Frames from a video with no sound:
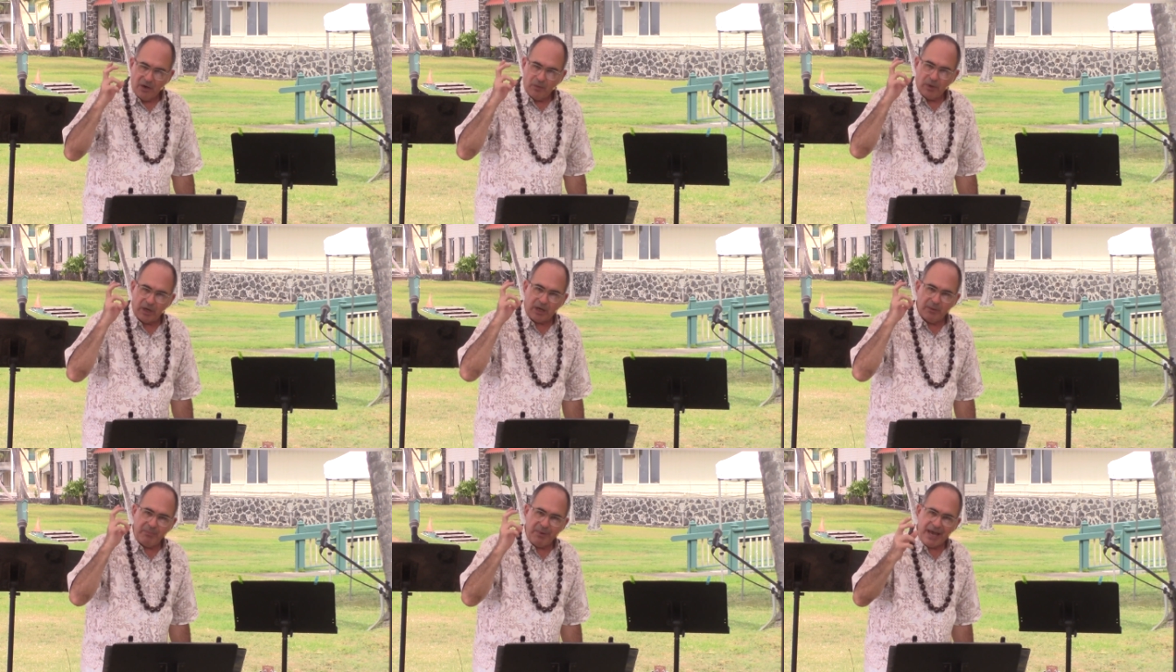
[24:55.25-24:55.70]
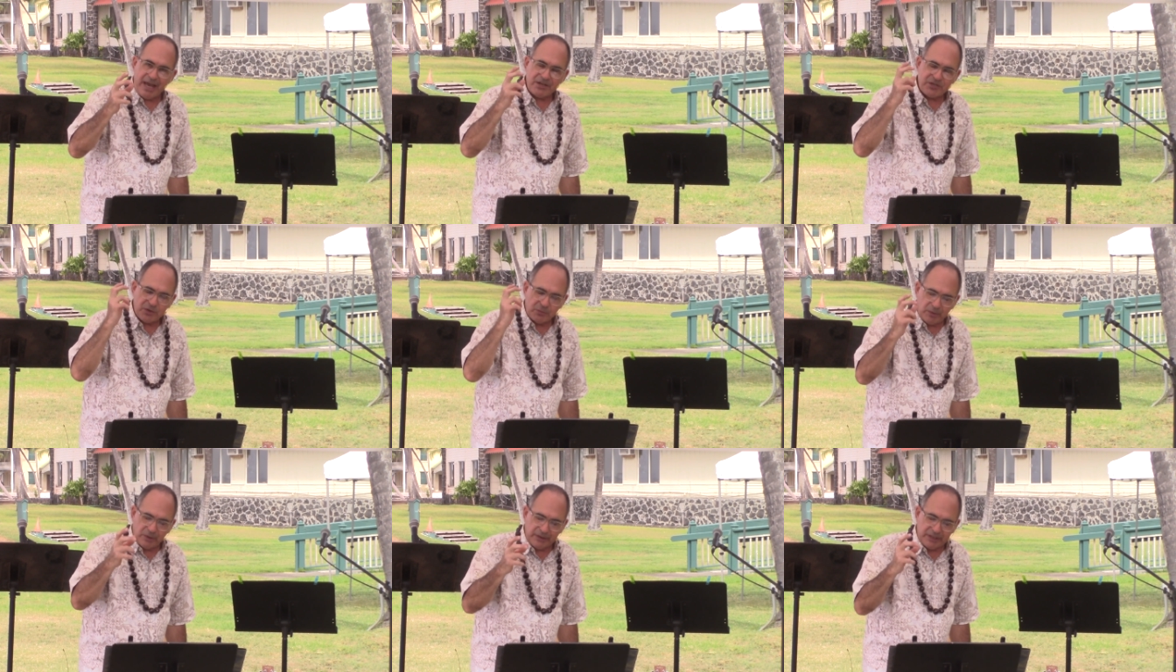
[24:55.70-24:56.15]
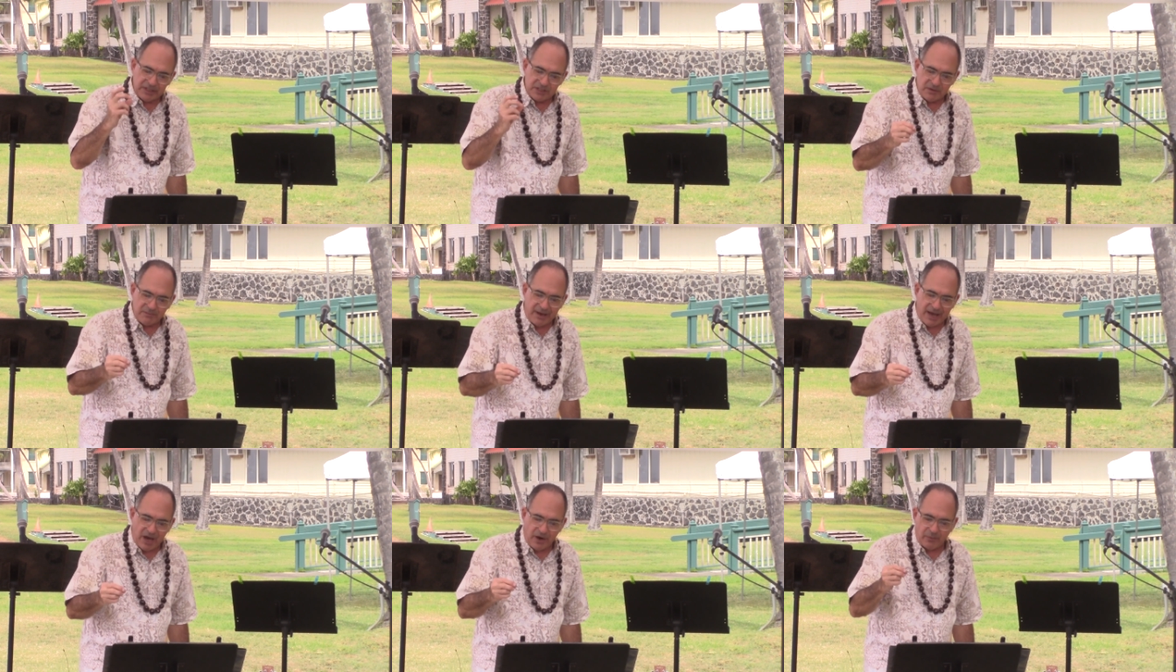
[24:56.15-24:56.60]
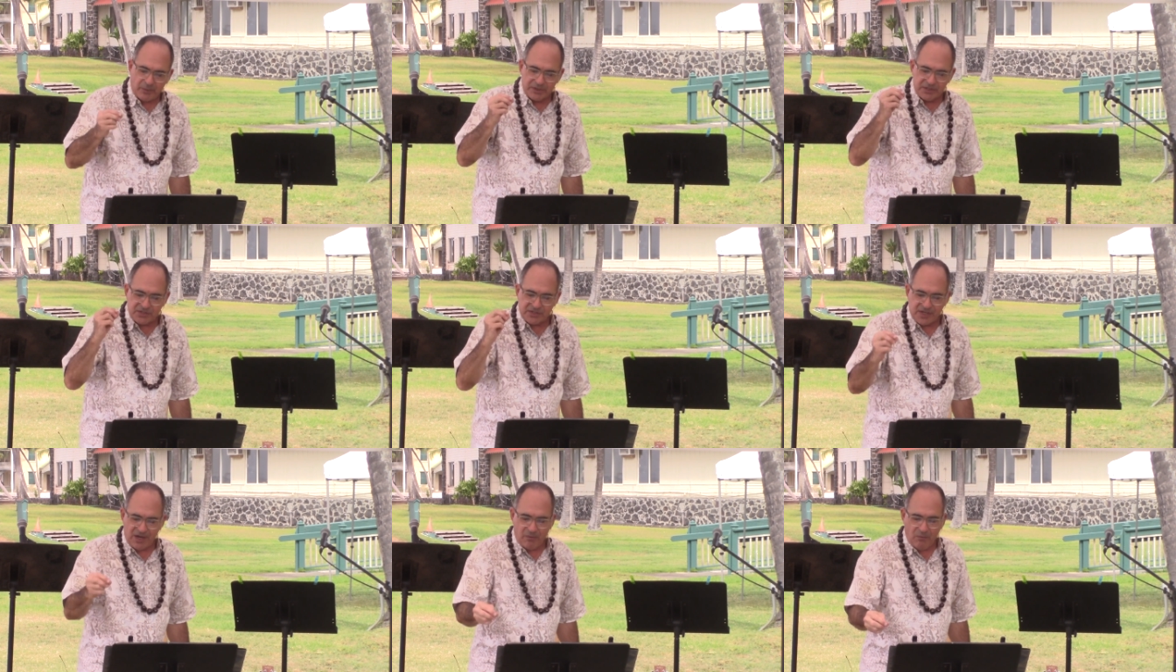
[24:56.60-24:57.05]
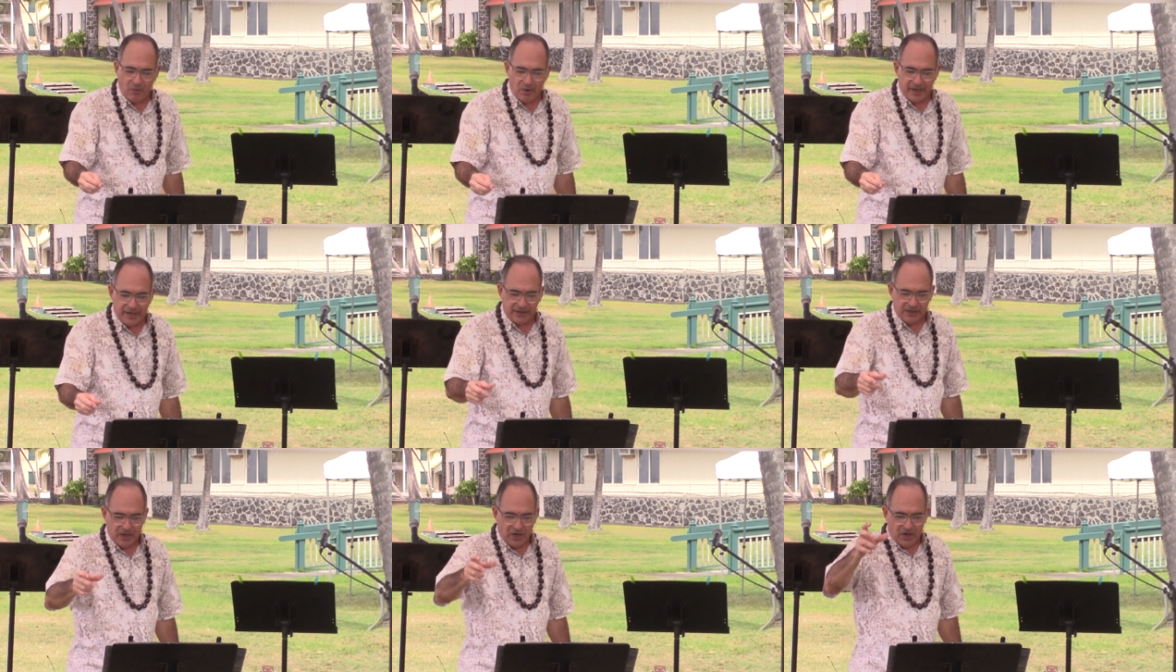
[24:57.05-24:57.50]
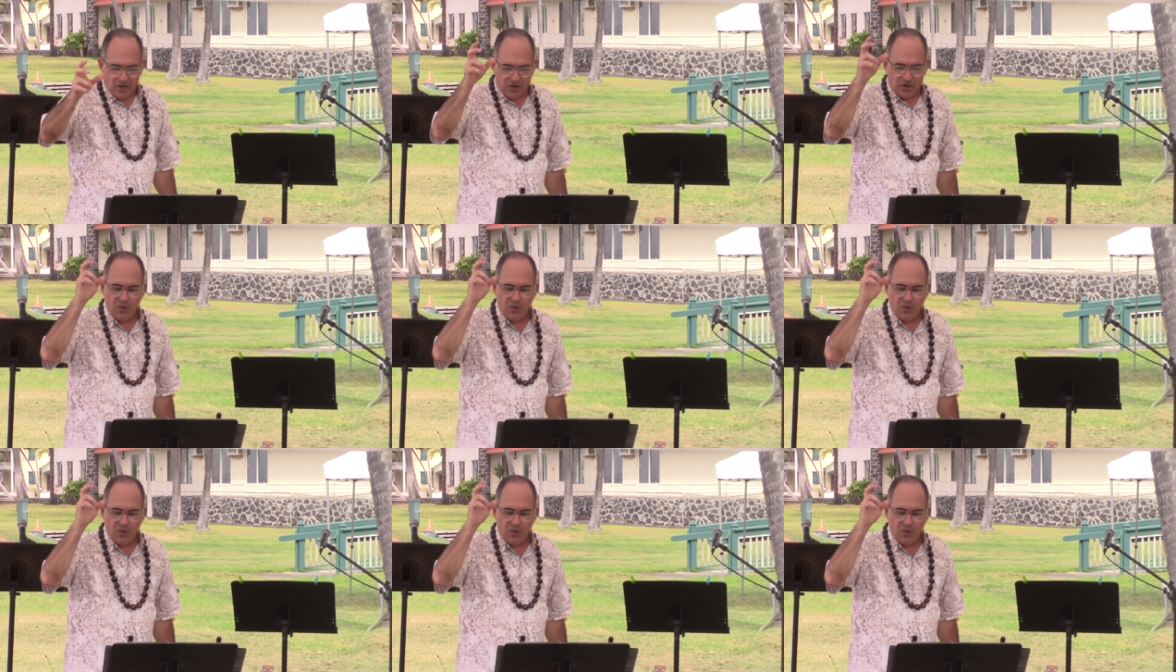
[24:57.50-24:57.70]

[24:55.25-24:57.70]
what compassion really is about when someone